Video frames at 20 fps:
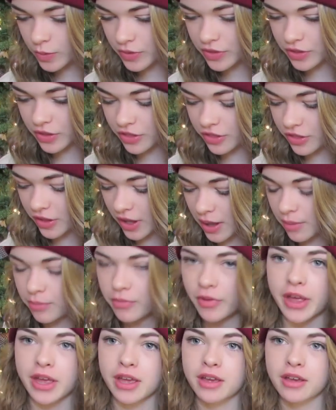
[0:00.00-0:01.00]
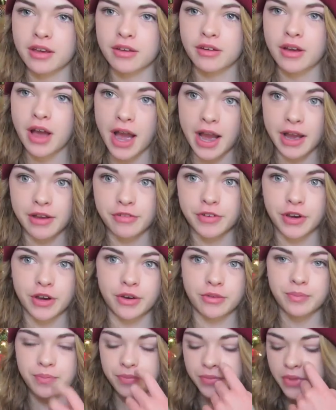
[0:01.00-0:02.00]
with the theme like
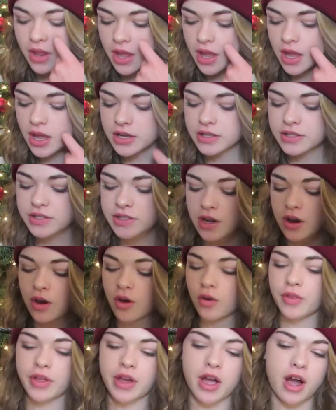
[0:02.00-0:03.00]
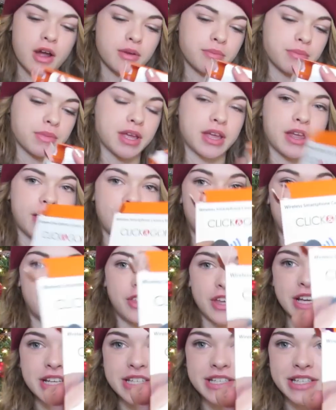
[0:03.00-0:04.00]
iPhone. So they got me
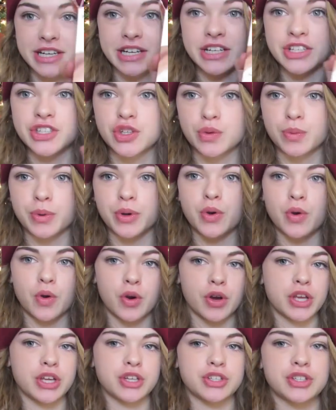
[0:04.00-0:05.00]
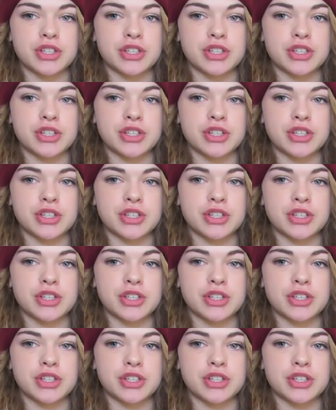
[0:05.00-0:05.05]
this, and it's super cool. You